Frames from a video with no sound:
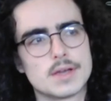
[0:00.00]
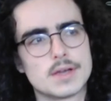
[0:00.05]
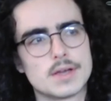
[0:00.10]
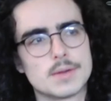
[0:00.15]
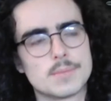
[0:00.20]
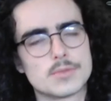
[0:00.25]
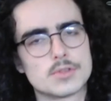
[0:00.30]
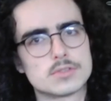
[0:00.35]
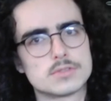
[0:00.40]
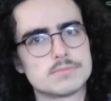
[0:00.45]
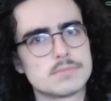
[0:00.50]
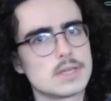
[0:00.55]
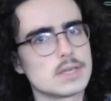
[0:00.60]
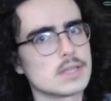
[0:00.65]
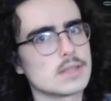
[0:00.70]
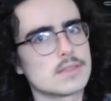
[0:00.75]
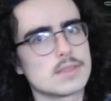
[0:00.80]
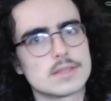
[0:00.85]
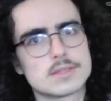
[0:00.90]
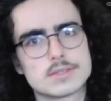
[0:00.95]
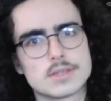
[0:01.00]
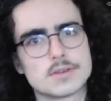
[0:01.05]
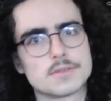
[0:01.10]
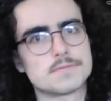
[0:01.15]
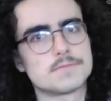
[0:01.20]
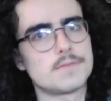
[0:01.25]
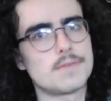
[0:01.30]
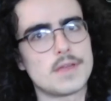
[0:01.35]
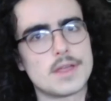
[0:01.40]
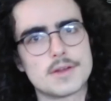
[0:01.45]
There's many things that are
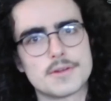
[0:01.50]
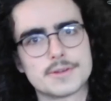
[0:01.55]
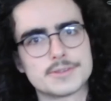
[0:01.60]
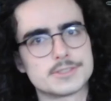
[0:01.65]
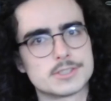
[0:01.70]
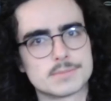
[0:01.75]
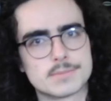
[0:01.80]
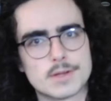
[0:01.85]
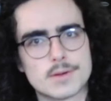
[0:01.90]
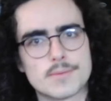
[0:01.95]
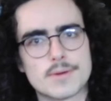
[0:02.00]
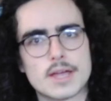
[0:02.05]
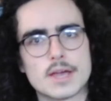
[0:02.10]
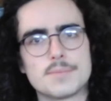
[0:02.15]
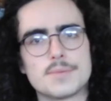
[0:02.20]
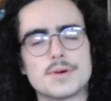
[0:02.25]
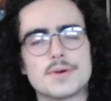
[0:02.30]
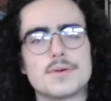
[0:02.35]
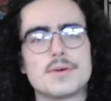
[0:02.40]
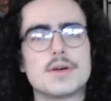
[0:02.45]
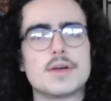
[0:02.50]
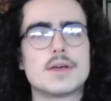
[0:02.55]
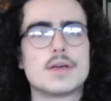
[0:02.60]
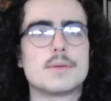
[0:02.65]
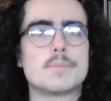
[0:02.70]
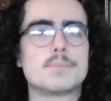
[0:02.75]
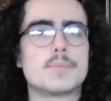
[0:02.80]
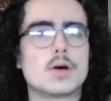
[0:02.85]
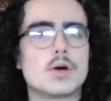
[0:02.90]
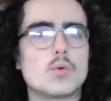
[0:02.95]
very interesting about Rabo,
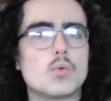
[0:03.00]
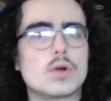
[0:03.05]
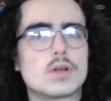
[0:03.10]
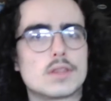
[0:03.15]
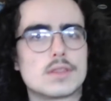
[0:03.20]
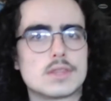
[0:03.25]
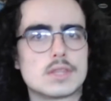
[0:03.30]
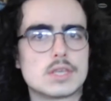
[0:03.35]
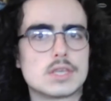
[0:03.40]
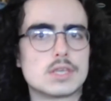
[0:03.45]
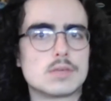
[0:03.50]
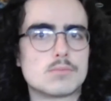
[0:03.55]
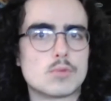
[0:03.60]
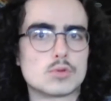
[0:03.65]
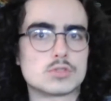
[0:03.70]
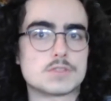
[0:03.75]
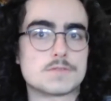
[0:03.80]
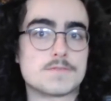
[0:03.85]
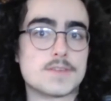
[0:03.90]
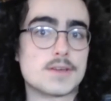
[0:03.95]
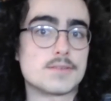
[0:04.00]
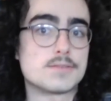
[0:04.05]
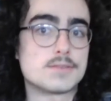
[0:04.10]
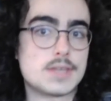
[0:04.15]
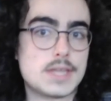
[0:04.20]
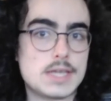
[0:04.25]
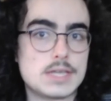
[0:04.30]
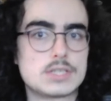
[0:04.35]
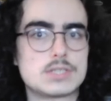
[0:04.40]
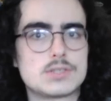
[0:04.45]
but one of the most
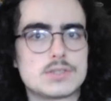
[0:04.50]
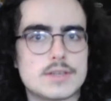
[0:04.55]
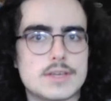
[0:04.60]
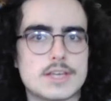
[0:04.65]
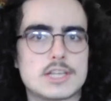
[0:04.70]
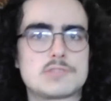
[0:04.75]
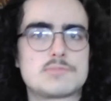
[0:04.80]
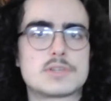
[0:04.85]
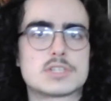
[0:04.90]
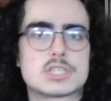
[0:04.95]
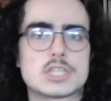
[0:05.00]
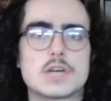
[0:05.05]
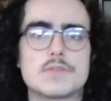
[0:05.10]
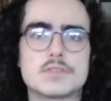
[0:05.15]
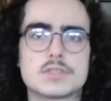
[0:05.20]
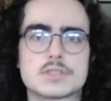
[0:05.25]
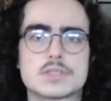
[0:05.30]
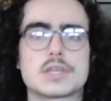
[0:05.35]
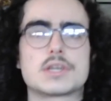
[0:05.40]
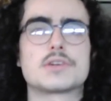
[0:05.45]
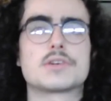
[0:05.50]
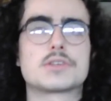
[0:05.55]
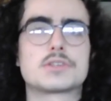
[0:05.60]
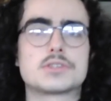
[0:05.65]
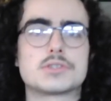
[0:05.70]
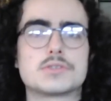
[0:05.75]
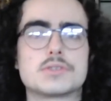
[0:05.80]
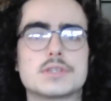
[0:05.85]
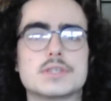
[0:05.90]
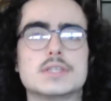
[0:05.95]
foundational aspects of his
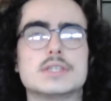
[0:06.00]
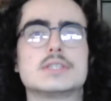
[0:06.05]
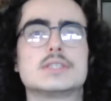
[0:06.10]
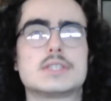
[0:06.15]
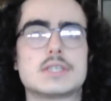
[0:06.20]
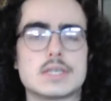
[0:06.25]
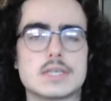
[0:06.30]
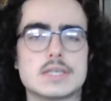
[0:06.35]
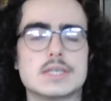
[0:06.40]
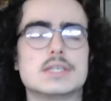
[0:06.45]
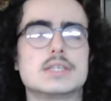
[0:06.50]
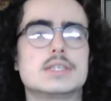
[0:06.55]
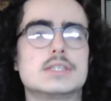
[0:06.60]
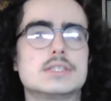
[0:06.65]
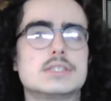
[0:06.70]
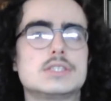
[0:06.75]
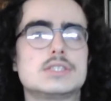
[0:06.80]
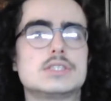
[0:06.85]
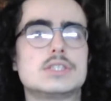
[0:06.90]
character is his,